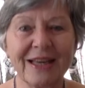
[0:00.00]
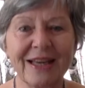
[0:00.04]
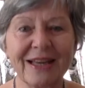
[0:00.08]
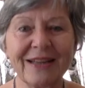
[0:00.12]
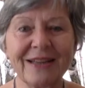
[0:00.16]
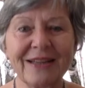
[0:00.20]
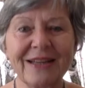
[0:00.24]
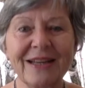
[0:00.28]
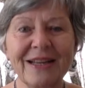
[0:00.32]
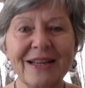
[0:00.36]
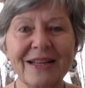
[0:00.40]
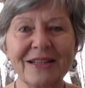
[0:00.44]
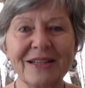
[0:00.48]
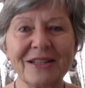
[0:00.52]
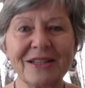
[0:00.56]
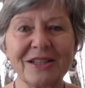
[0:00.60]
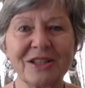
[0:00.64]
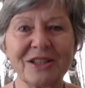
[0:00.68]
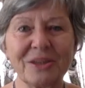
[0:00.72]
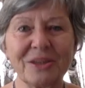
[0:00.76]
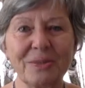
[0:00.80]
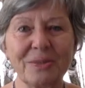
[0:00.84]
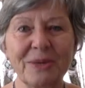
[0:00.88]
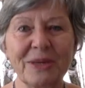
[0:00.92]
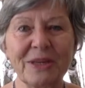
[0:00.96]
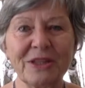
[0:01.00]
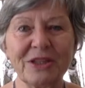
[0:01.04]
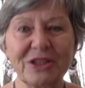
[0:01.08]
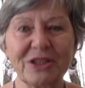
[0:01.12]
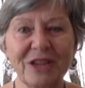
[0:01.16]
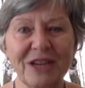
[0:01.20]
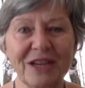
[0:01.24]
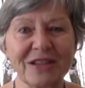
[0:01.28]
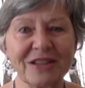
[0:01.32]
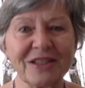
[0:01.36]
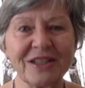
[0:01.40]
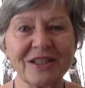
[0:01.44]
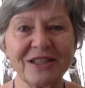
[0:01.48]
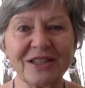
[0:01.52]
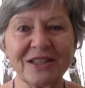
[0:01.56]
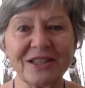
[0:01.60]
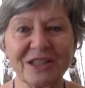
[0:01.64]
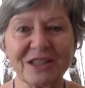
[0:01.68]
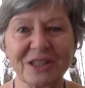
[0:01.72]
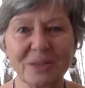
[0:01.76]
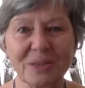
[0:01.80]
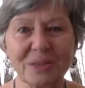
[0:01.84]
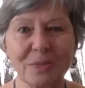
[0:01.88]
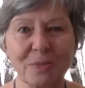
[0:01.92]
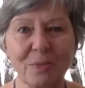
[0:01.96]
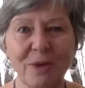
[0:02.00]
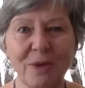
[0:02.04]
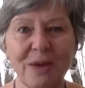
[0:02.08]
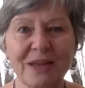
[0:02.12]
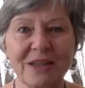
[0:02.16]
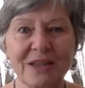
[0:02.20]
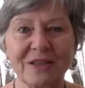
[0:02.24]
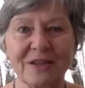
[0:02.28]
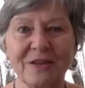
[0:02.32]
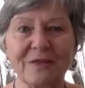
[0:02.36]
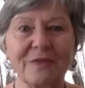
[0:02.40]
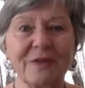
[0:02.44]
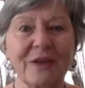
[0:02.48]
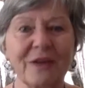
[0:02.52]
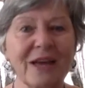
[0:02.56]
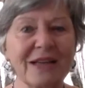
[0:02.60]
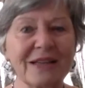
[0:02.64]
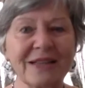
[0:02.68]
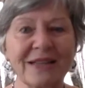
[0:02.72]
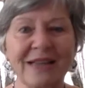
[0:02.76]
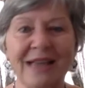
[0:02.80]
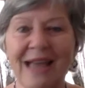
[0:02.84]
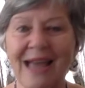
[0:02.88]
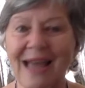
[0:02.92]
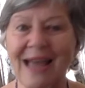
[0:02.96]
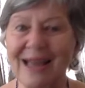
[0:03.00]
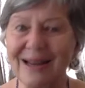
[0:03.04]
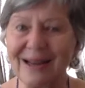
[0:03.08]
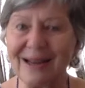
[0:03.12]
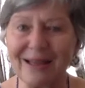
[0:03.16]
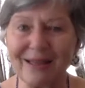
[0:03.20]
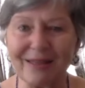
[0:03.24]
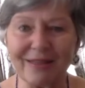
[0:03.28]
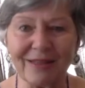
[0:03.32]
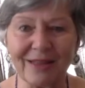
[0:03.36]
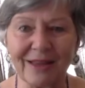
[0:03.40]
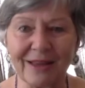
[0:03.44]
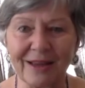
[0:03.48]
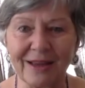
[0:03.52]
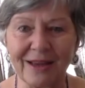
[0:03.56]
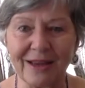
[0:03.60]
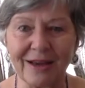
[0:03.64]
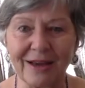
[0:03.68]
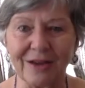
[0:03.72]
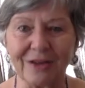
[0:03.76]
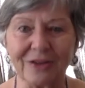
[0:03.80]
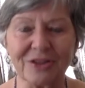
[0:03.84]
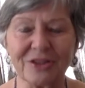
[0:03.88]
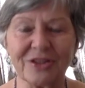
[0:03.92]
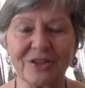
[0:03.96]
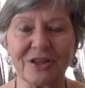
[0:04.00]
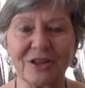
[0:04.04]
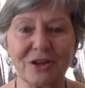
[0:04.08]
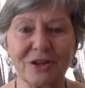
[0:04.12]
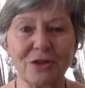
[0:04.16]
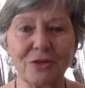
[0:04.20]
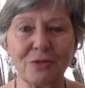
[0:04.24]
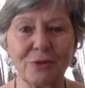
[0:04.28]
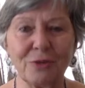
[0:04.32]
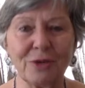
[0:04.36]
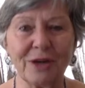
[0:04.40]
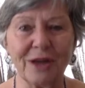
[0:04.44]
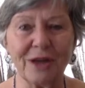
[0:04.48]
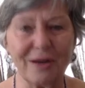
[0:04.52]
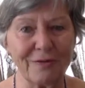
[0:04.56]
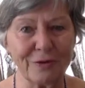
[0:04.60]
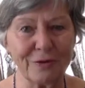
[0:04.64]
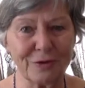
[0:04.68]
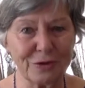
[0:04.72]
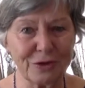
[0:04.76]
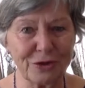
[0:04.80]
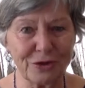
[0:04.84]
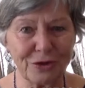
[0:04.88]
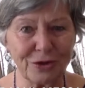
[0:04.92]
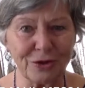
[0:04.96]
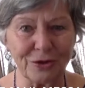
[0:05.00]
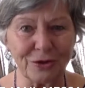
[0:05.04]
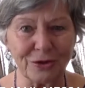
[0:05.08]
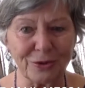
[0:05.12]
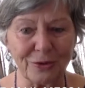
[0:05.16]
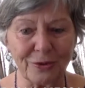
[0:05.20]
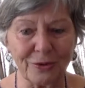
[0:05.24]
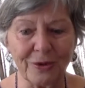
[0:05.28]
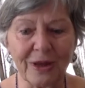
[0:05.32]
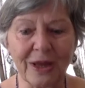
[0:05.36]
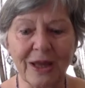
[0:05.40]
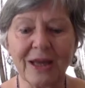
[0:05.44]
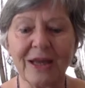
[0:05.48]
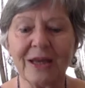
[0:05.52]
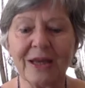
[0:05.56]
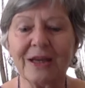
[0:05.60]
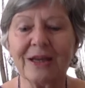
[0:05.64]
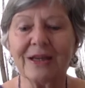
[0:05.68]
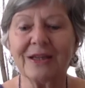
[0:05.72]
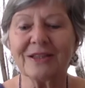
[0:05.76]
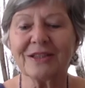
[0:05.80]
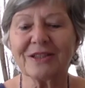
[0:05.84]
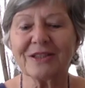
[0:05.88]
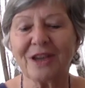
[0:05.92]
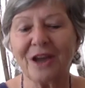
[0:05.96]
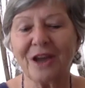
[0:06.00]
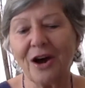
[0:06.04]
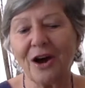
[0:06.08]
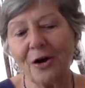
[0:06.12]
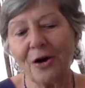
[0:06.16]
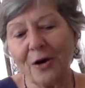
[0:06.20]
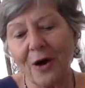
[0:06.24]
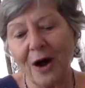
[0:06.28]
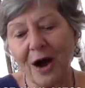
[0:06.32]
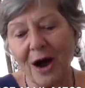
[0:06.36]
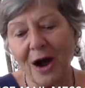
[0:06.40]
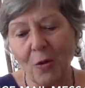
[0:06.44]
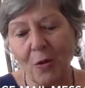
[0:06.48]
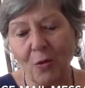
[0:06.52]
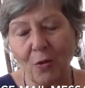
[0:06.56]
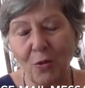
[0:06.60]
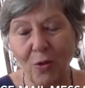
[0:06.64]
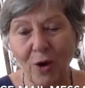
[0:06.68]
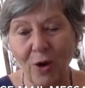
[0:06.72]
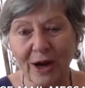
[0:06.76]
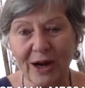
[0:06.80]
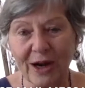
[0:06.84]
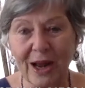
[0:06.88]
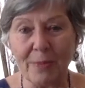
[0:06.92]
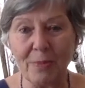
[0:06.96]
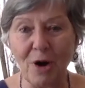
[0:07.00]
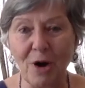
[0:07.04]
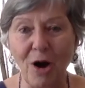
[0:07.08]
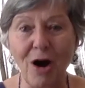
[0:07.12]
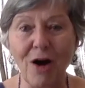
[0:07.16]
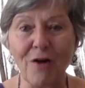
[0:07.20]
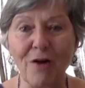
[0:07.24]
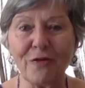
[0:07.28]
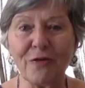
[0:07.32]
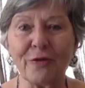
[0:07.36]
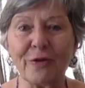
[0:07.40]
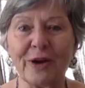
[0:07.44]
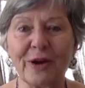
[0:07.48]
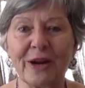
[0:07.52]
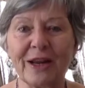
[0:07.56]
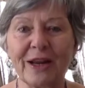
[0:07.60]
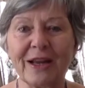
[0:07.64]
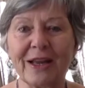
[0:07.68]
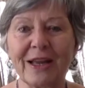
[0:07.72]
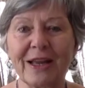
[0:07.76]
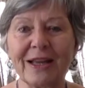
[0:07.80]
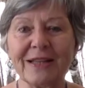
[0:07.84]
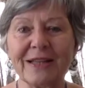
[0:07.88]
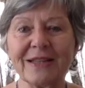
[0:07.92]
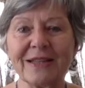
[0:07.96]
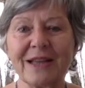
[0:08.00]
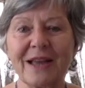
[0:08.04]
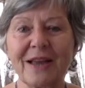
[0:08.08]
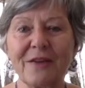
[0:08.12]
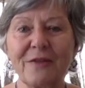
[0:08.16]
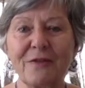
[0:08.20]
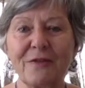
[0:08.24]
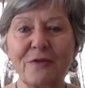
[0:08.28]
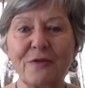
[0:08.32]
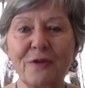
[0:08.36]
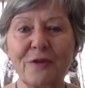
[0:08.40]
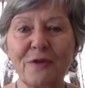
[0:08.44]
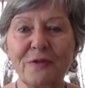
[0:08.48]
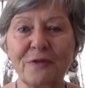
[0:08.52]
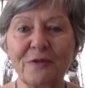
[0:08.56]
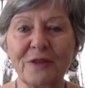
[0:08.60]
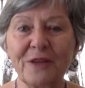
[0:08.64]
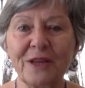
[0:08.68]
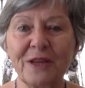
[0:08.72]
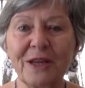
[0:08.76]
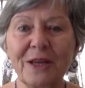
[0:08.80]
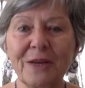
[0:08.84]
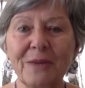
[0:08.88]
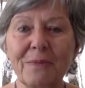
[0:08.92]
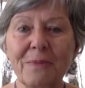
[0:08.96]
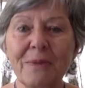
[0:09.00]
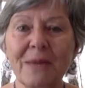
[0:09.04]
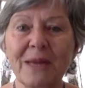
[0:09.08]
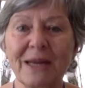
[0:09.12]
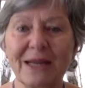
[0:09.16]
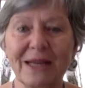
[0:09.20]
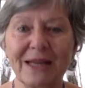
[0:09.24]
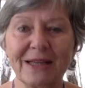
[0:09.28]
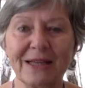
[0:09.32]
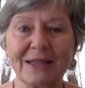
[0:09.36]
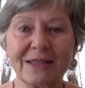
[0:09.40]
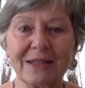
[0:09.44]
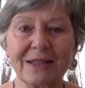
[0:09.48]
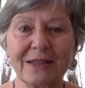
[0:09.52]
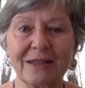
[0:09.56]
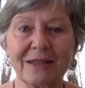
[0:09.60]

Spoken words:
It needs to be just as expressive as anything else that you would ever do. So what I'm offering is a 15-minute